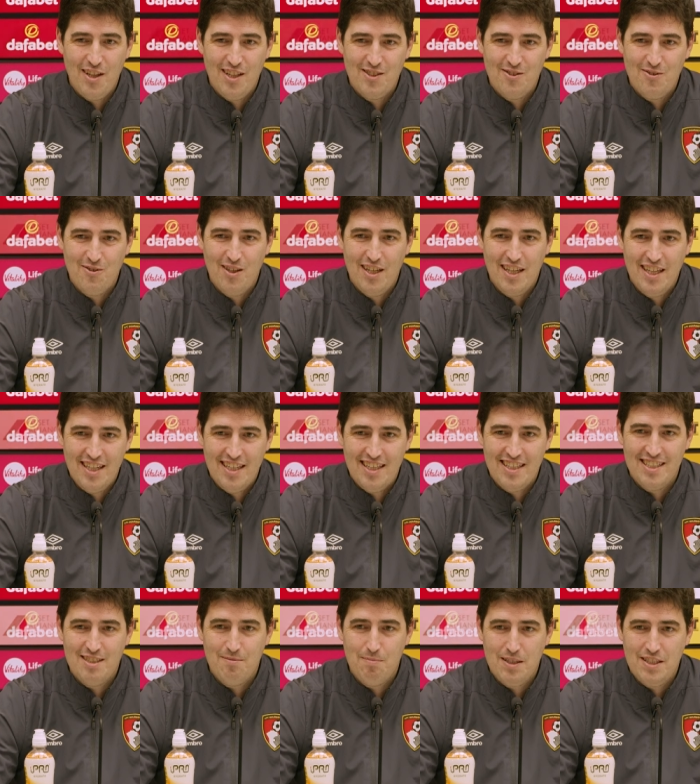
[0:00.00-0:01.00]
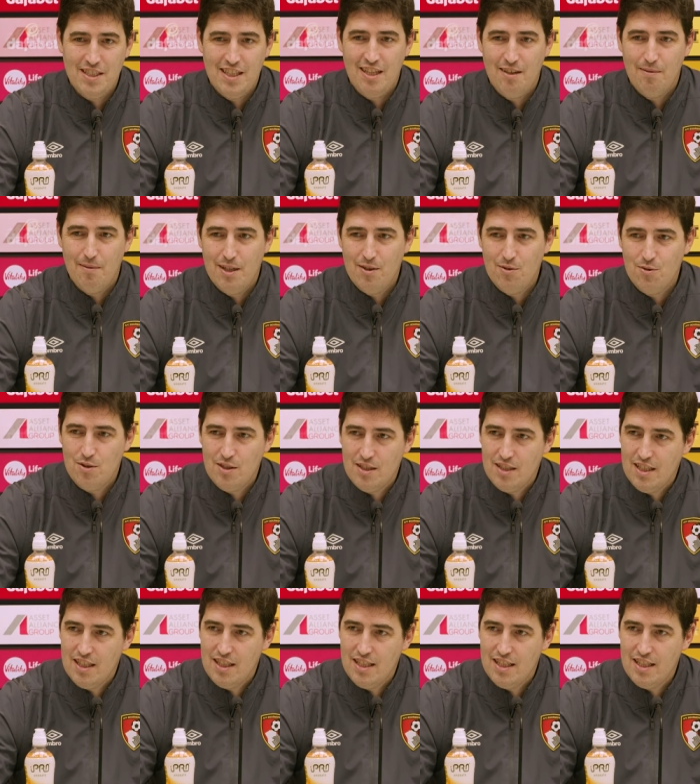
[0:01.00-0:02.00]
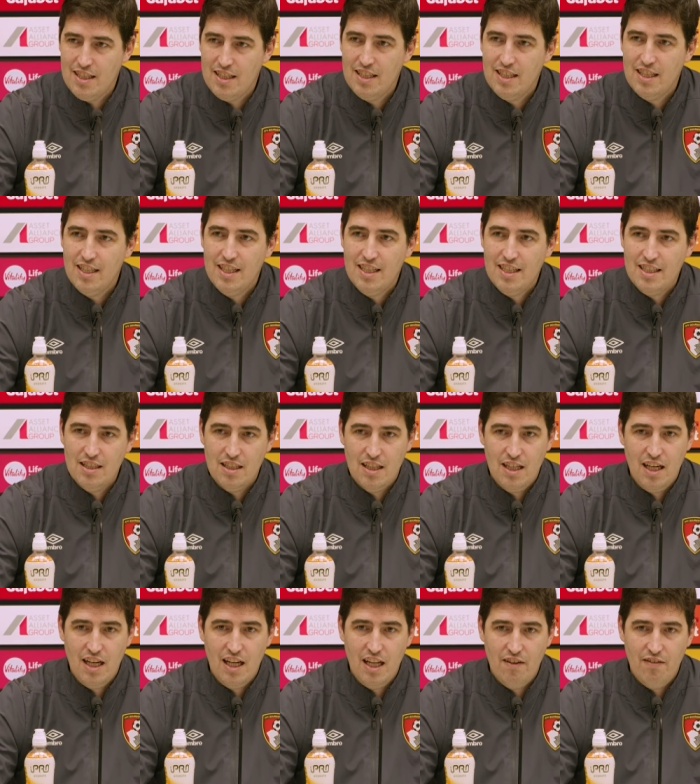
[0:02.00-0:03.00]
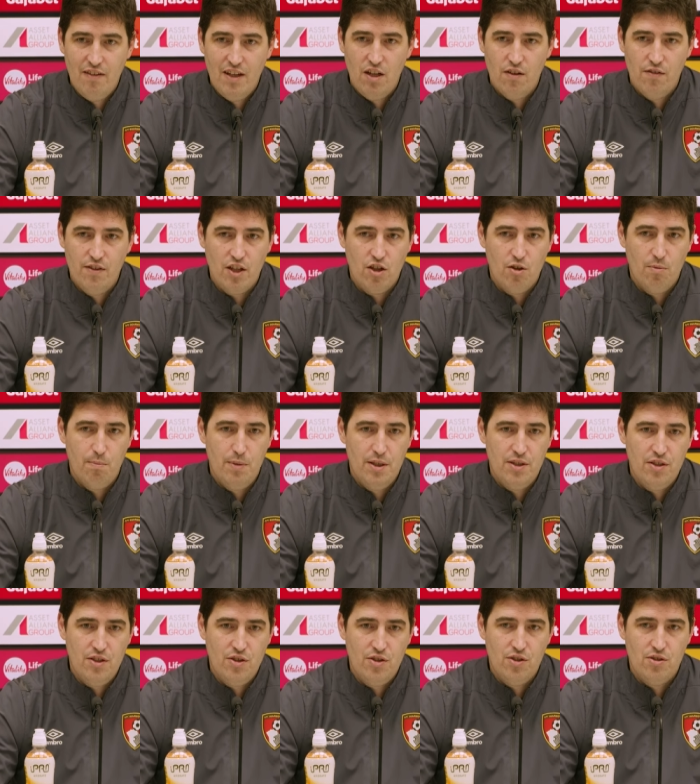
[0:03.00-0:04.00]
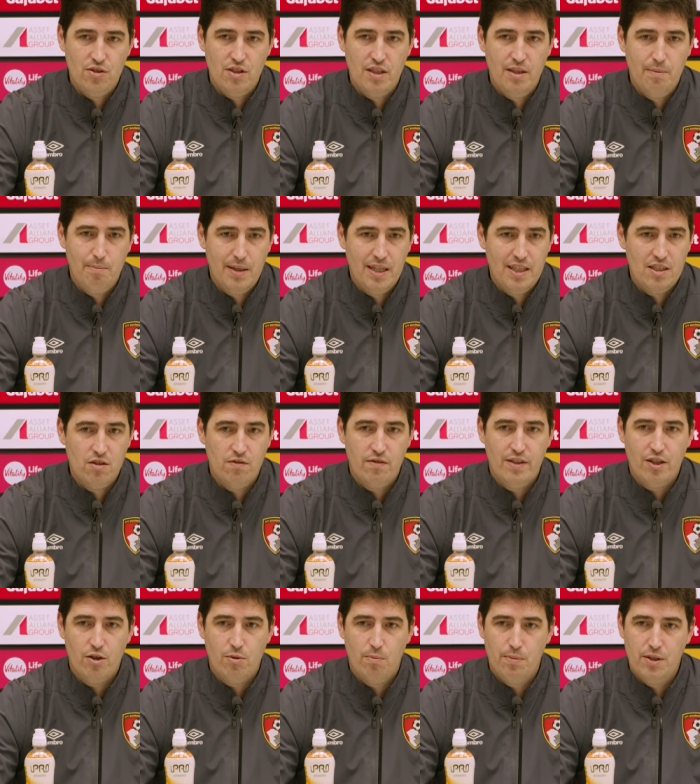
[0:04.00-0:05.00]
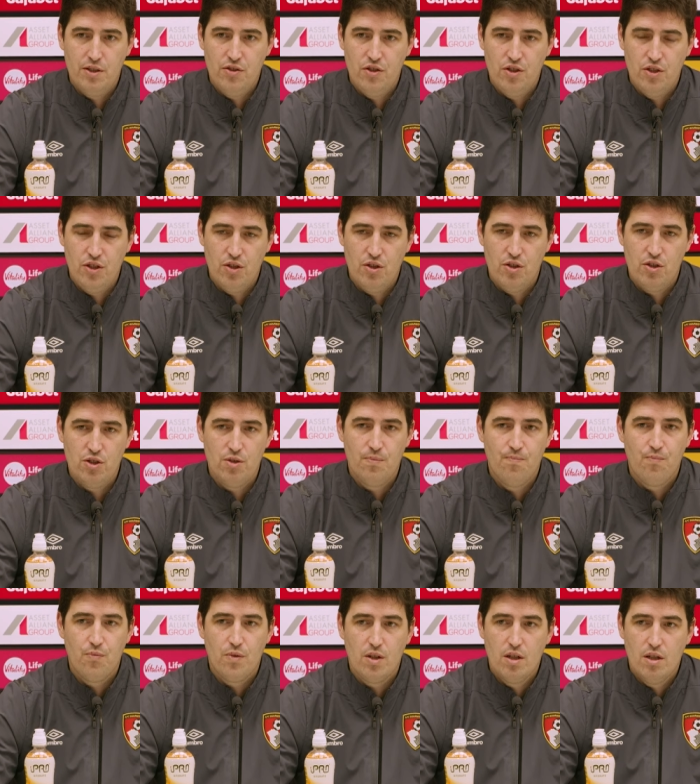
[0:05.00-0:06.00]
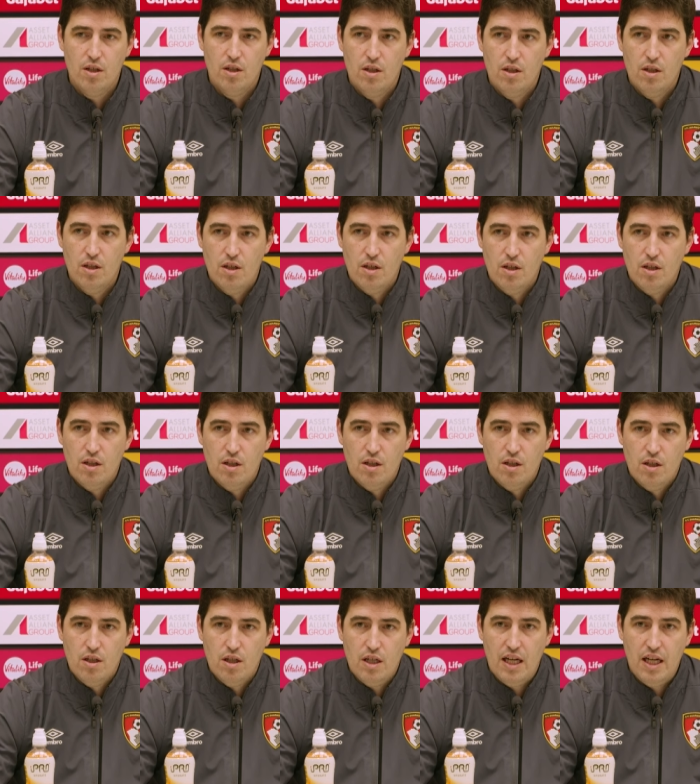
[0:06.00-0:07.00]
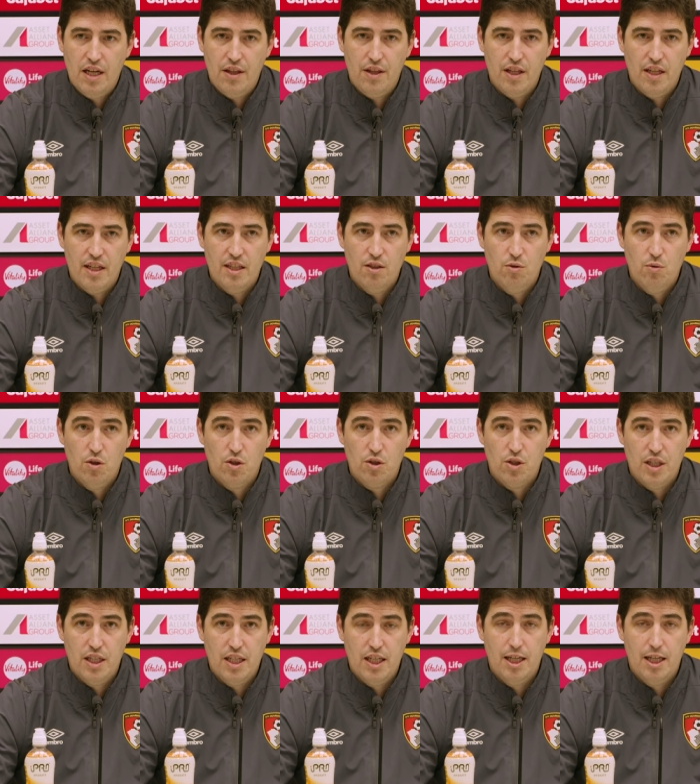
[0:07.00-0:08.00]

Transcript: things to learn, especially about the level of the competition, the demands of the competition. I think it was